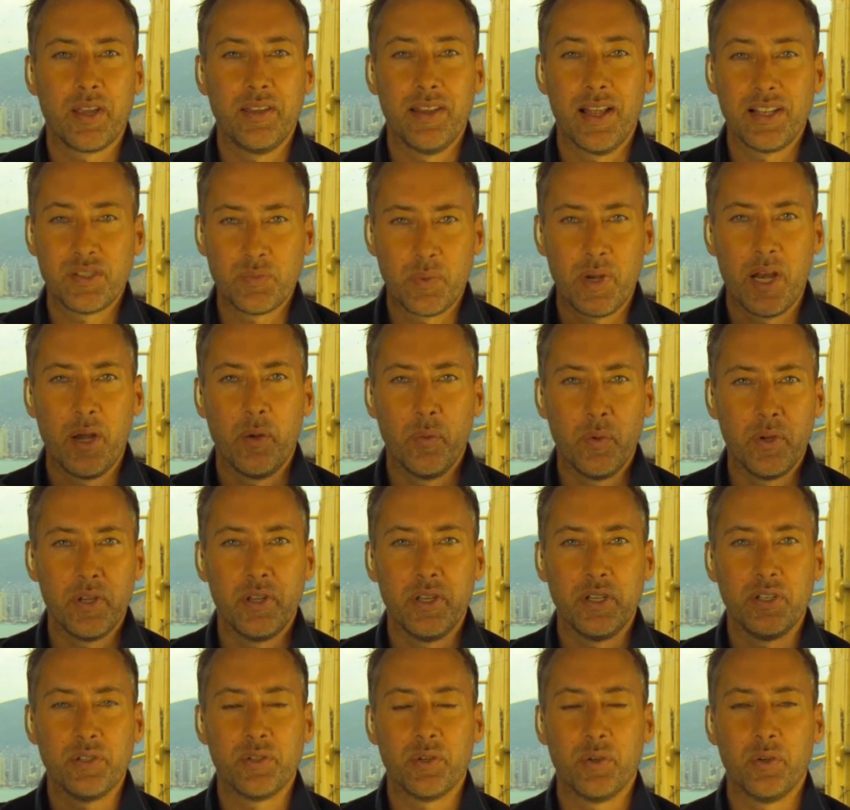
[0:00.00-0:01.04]
And that's when I really
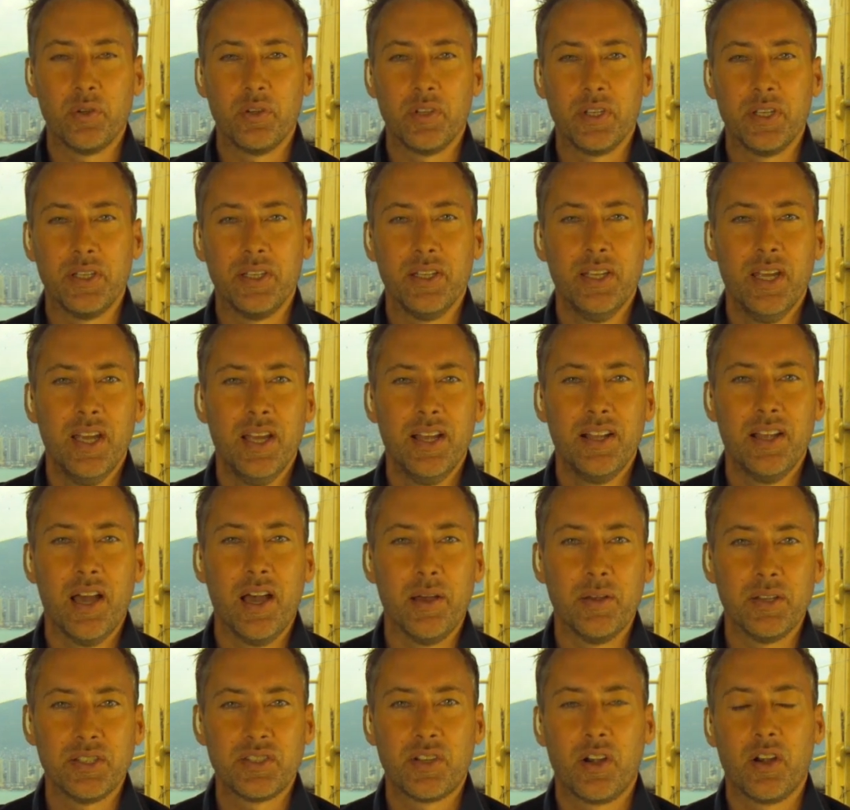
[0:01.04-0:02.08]
truly
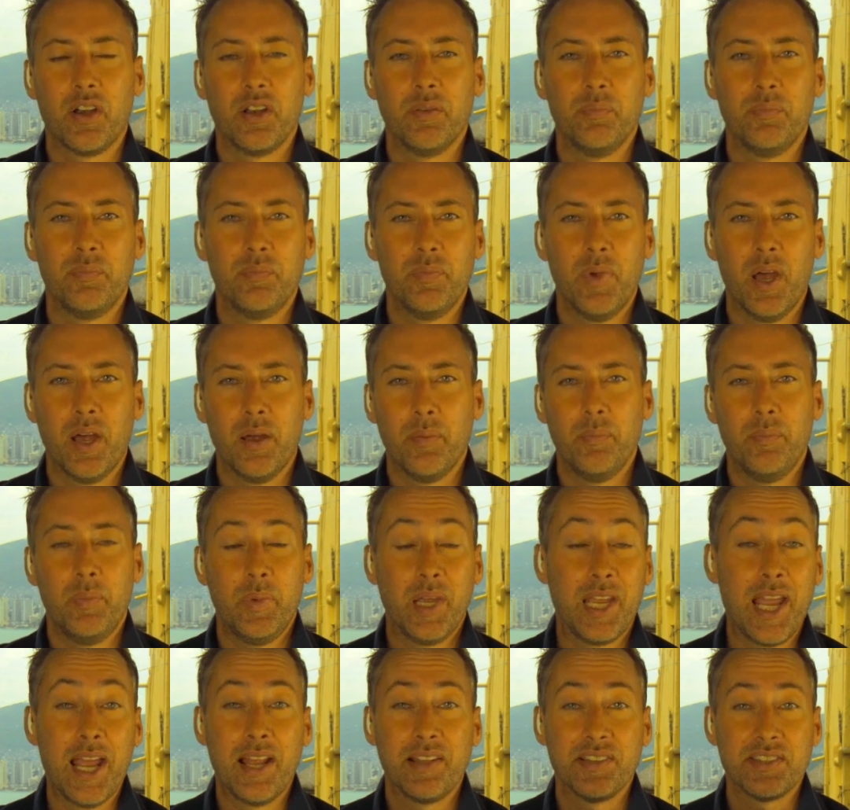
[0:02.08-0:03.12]

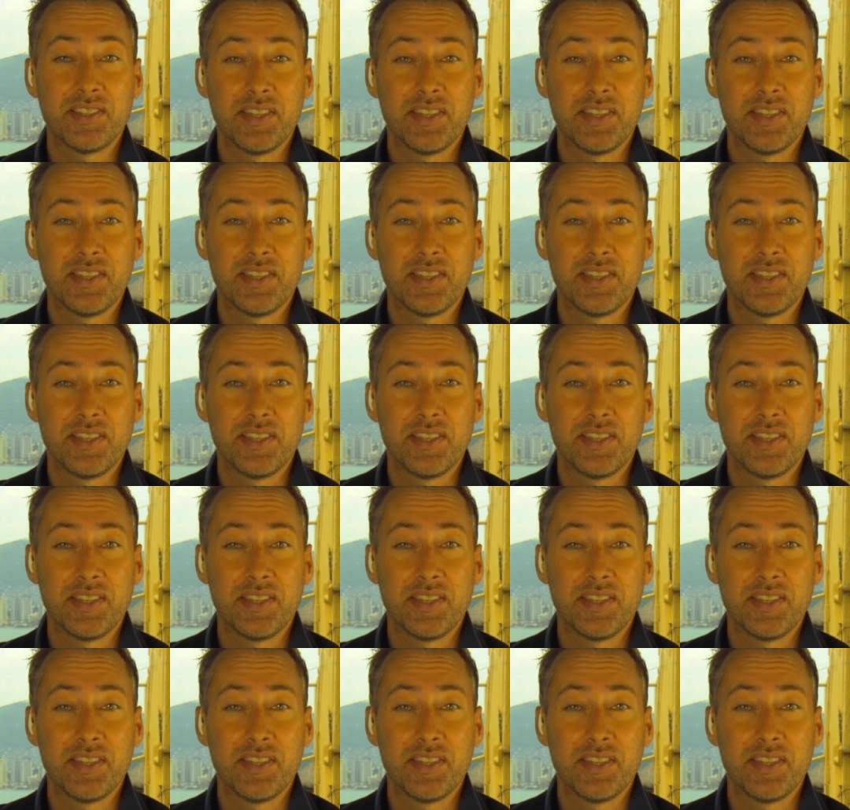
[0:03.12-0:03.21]
began